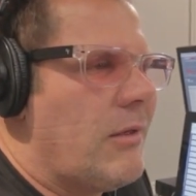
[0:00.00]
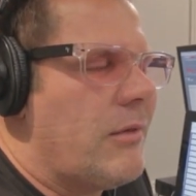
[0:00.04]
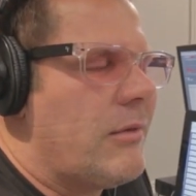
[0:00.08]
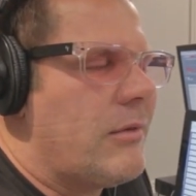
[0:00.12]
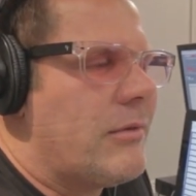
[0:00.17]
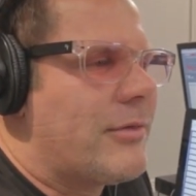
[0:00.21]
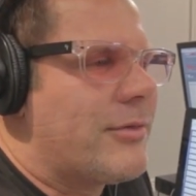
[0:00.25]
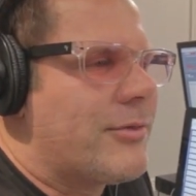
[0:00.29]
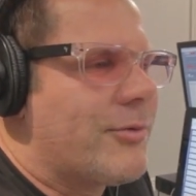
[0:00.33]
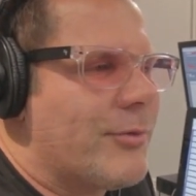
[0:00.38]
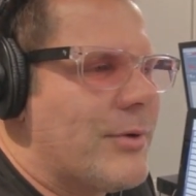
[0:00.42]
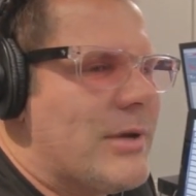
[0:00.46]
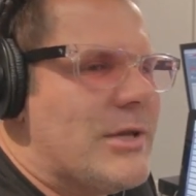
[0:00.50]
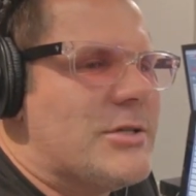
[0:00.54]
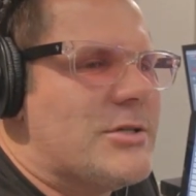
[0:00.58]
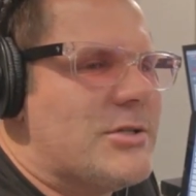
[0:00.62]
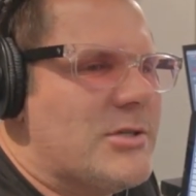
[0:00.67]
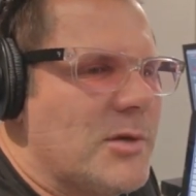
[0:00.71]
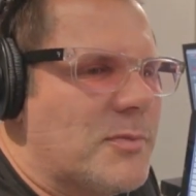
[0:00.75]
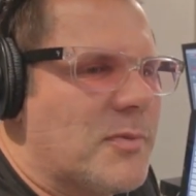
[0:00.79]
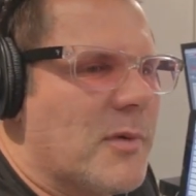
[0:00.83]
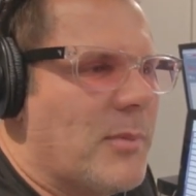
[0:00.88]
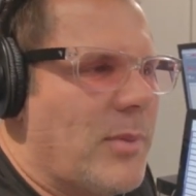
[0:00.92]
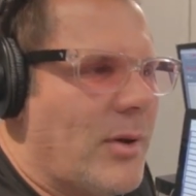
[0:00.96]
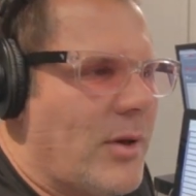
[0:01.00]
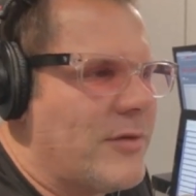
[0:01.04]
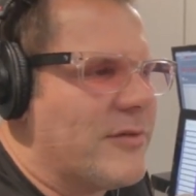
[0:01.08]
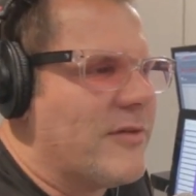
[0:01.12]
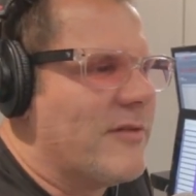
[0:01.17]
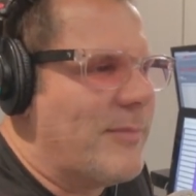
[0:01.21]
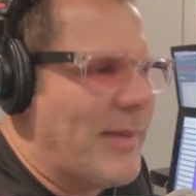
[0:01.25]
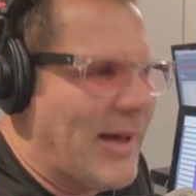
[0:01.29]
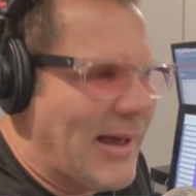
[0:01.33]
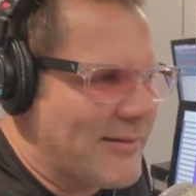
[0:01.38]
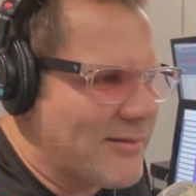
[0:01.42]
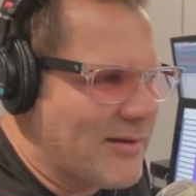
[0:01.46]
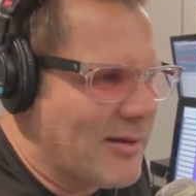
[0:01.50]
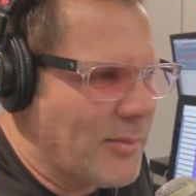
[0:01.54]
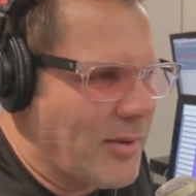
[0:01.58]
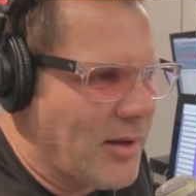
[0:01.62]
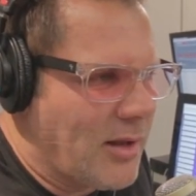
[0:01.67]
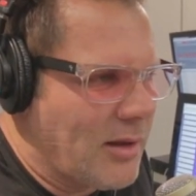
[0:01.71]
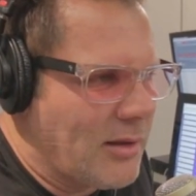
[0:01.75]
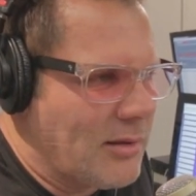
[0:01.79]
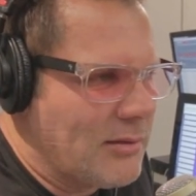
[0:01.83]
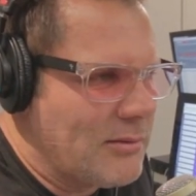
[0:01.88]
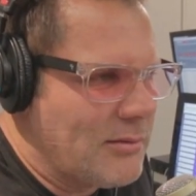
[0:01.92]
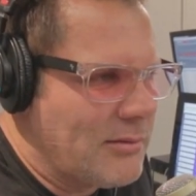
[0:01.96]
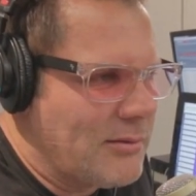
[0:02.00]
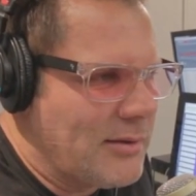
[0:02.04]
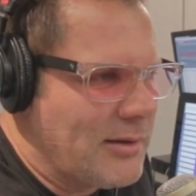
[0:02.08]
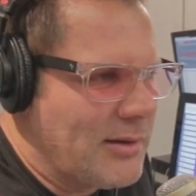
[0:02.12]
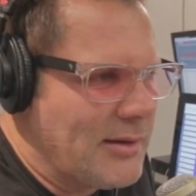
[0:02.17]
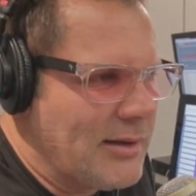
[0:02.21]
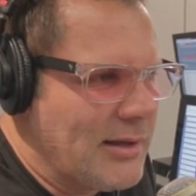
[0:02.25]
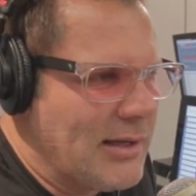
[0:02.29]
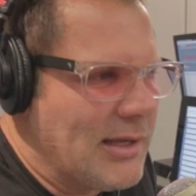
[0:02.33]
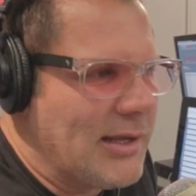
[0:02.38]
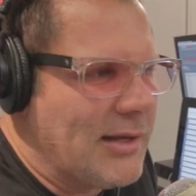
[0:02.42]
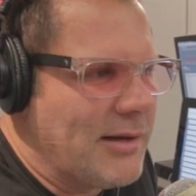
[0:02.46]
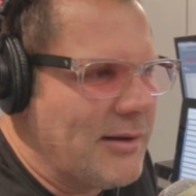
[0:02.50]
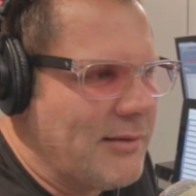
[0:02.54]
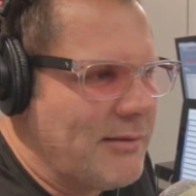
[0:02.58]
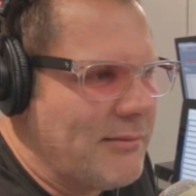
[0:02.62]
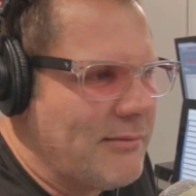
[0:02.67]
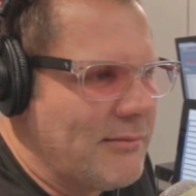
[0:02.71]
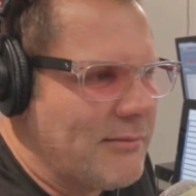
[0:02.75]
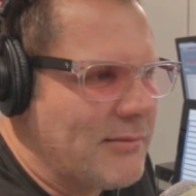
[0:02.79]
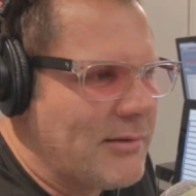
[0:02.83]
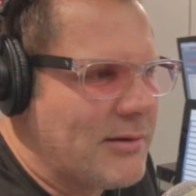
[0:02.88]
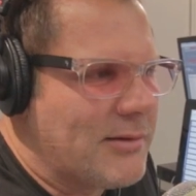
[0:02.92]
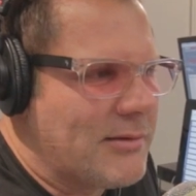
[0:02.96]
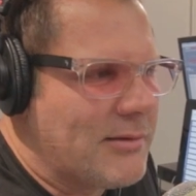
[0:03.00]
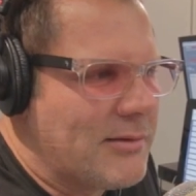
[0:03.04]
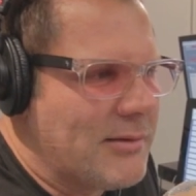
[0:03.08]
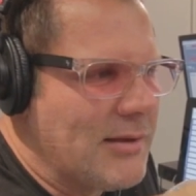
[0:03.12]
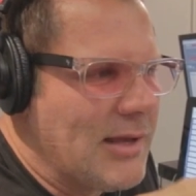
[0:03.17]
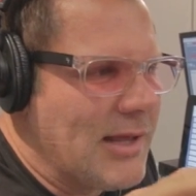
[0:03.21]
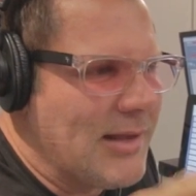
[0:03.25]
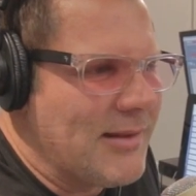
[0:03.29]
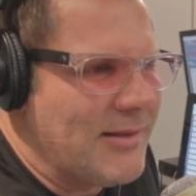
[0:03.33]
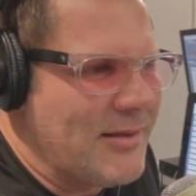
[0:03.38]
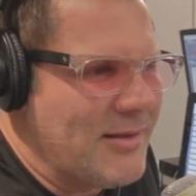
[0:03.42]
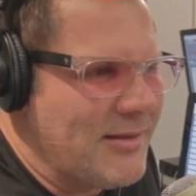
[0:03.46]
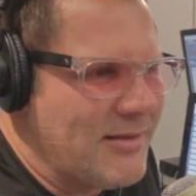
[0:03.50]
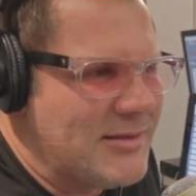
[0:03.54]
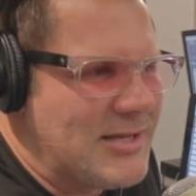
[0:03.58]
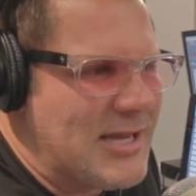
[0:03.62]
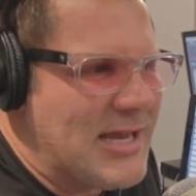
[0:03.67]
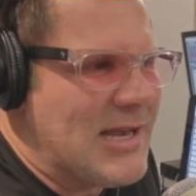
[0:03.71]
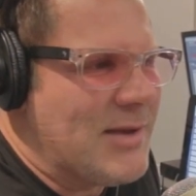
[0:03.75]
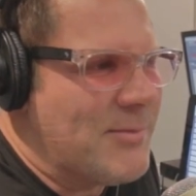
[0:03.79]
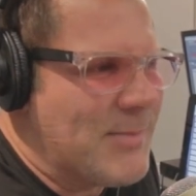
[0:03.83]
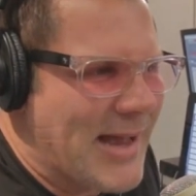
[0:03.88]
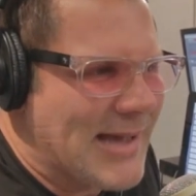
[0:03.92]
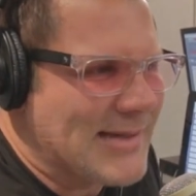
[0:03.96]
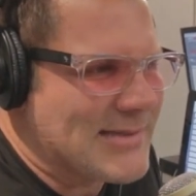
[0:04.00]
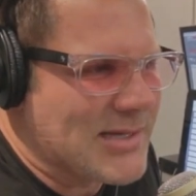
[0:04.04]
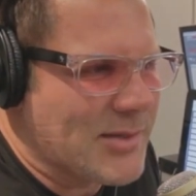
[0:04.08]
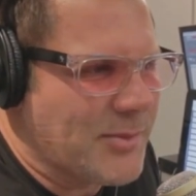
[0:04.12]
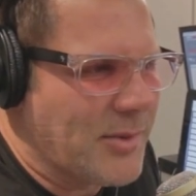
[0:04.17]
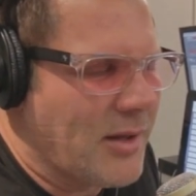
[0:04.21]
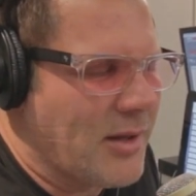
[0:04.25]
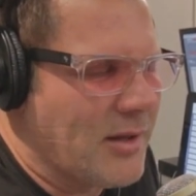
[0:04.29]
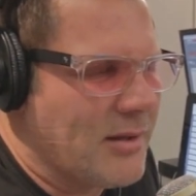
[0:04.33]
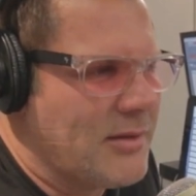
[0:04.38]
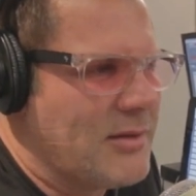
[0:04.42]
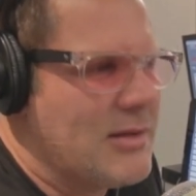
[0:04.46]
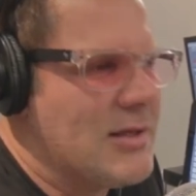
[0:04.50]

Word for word: three Super Bowls of basketball in in teen basketball.